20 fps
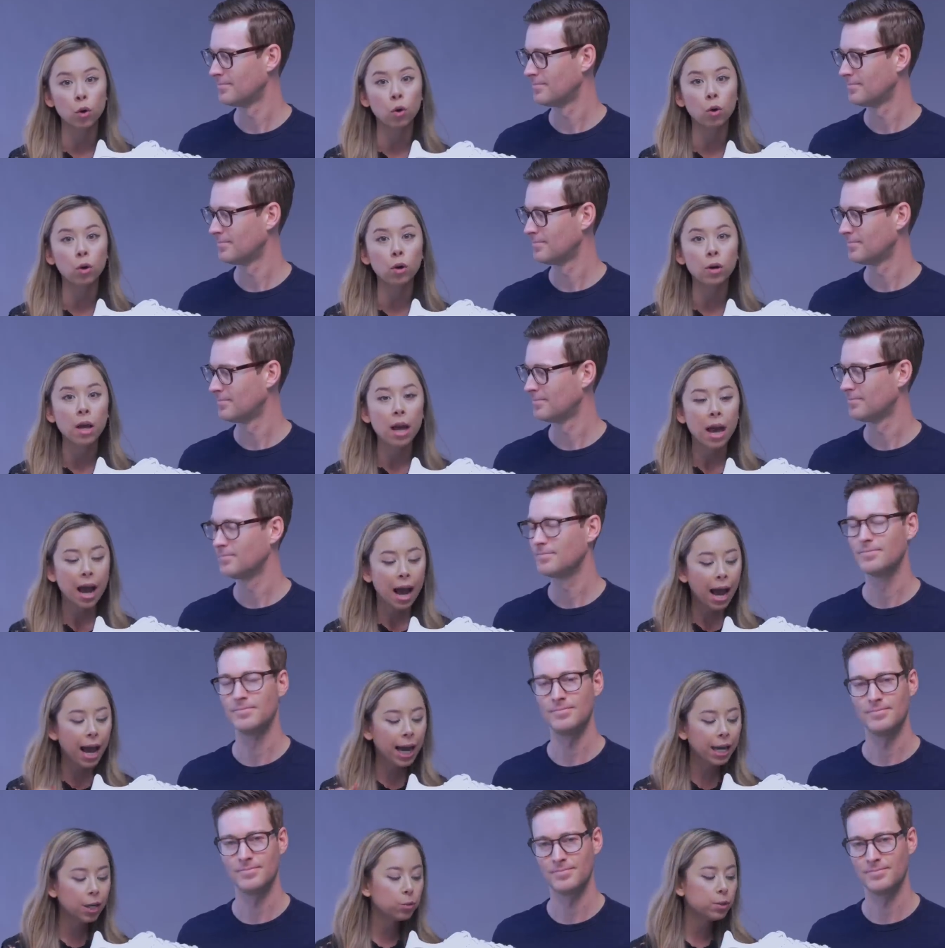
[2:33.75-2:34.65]
Speaker 1: sole.
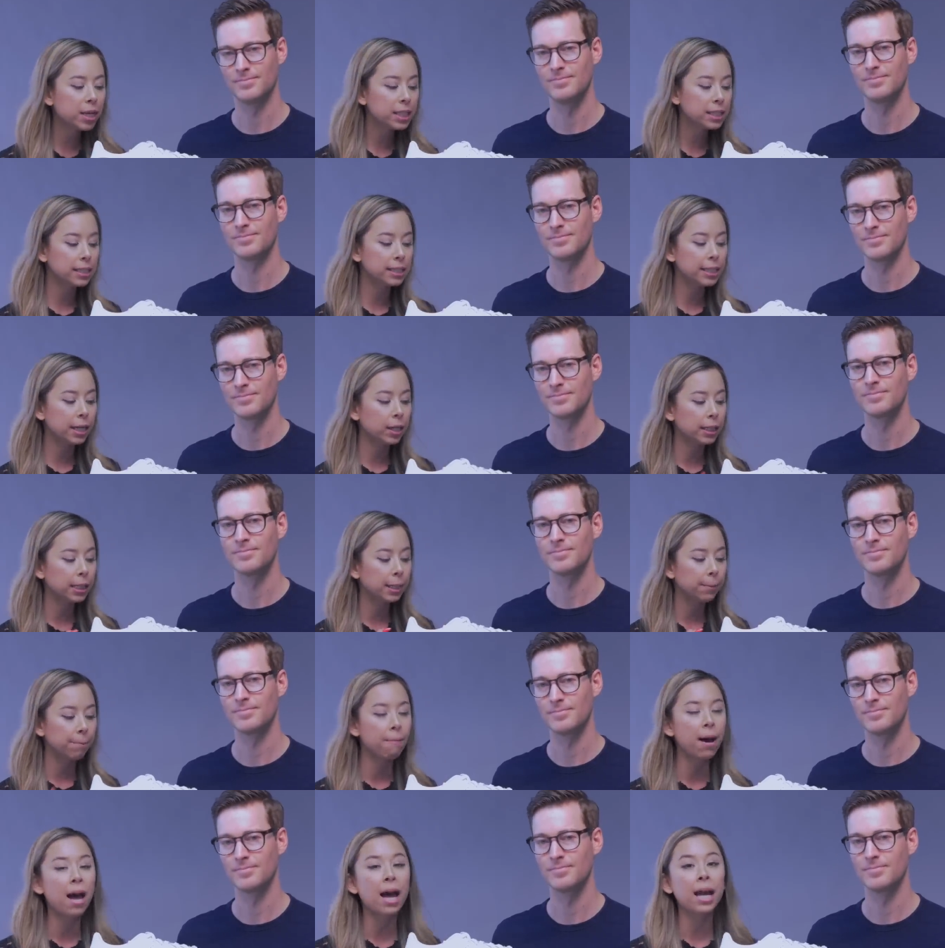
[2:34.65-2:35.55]
I don't
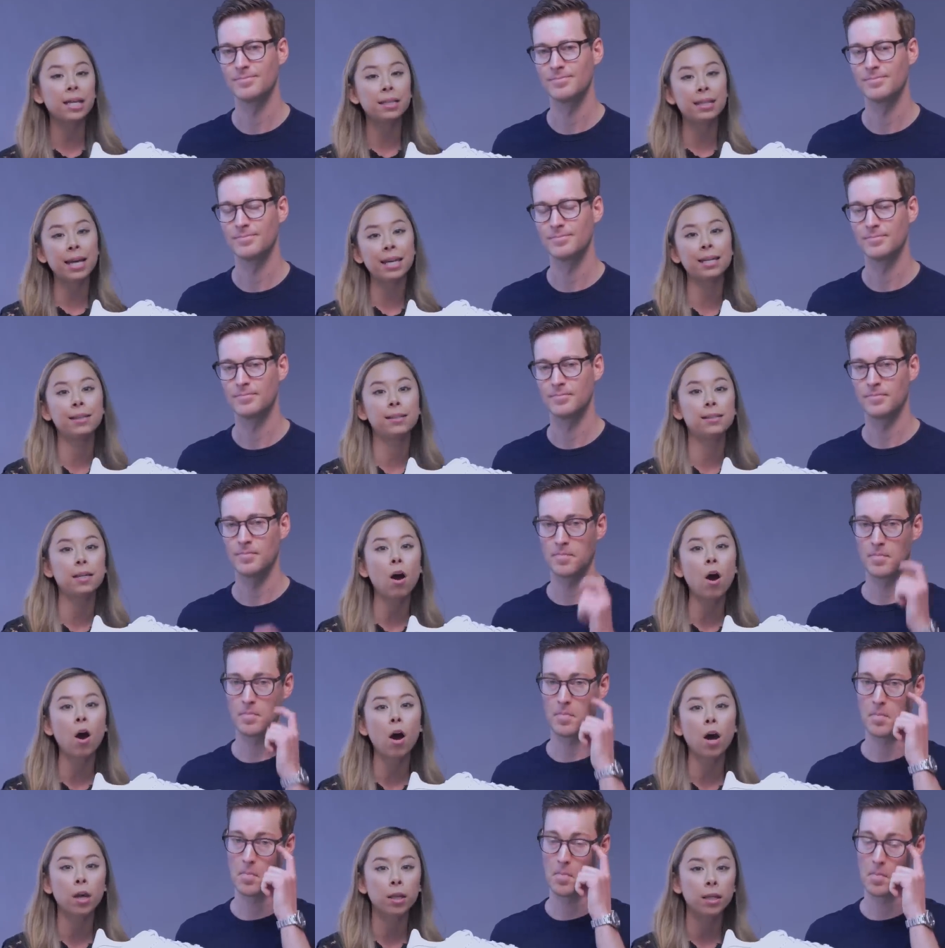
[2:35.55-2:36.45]
necessarily mind that it's
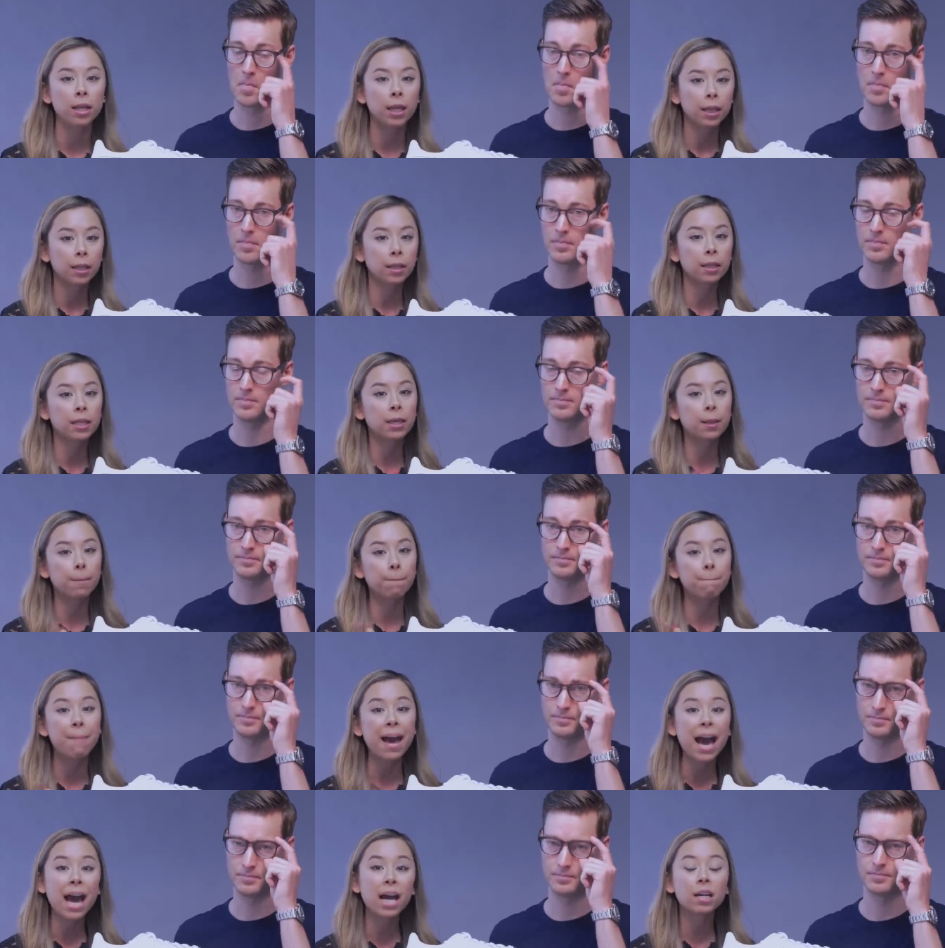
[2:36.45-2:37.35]
on the
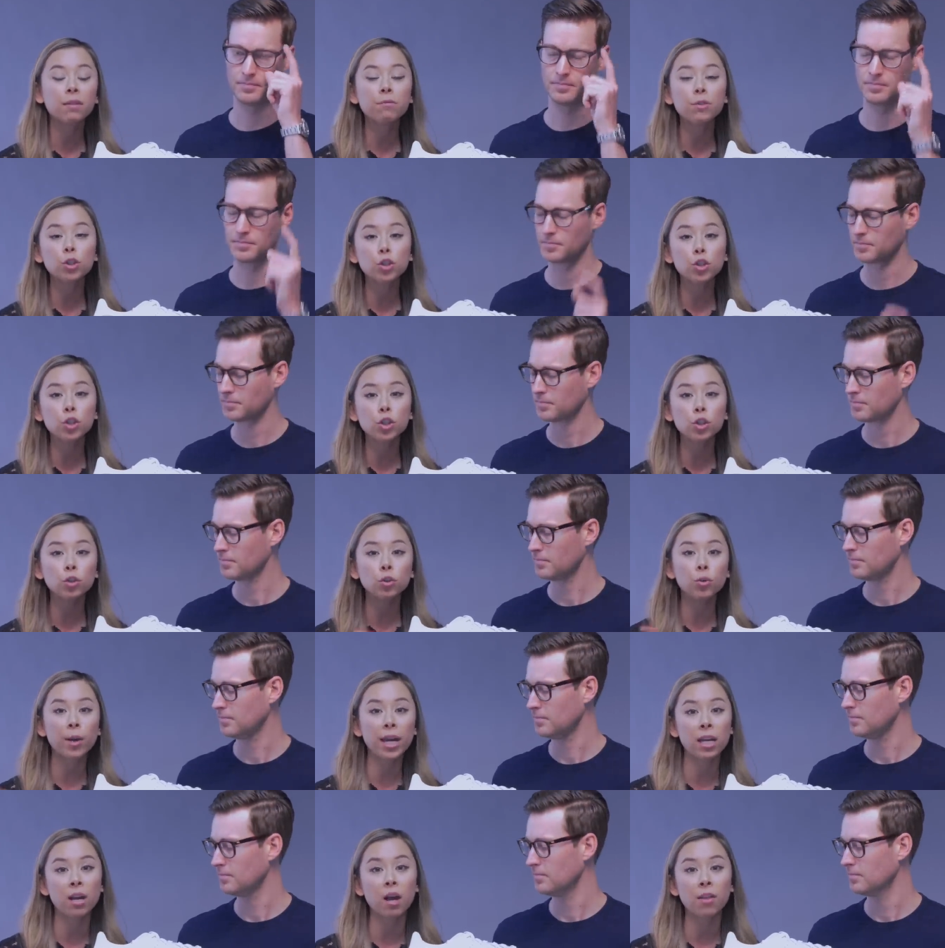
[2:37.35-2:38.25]
back of the
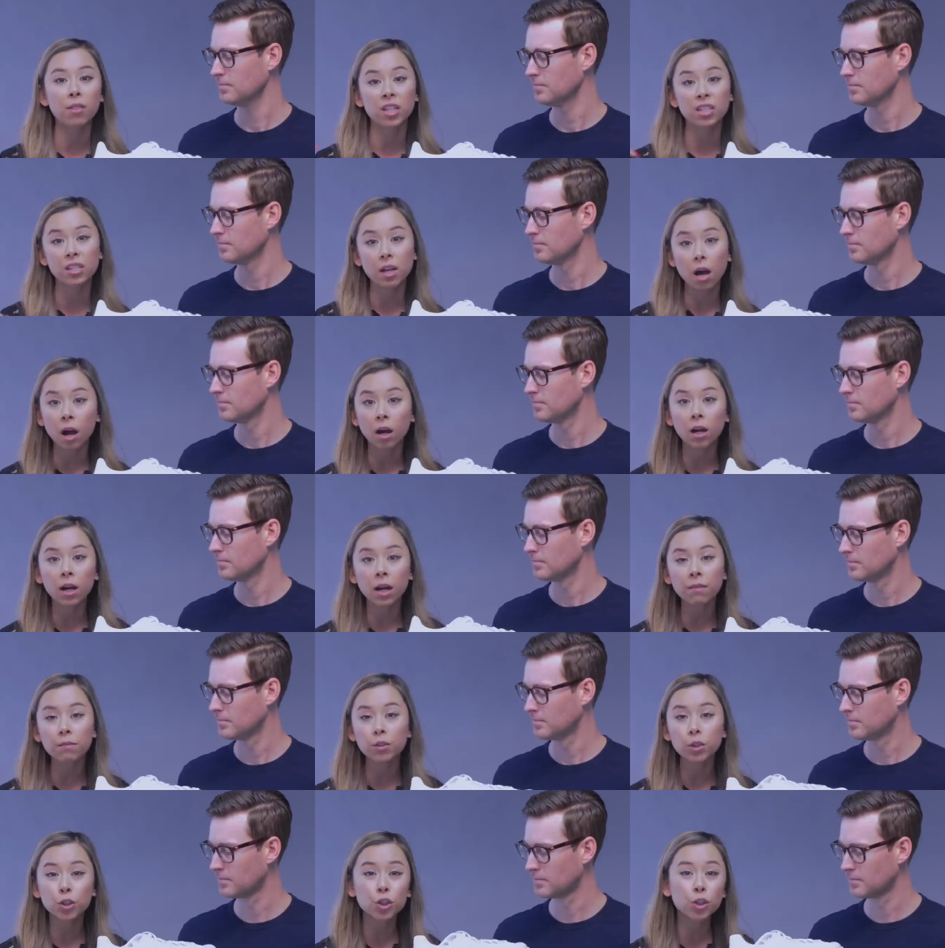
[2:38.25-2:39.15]
shoe and on the tongue
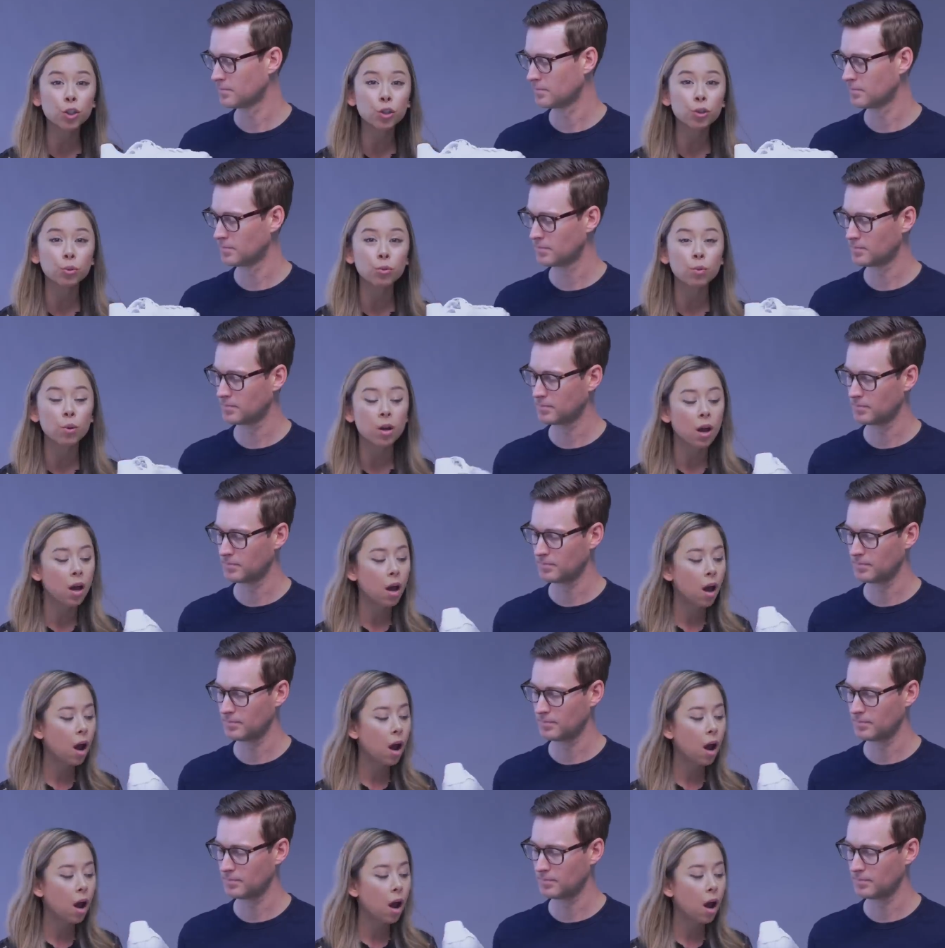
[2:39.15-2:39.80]
of the shoe.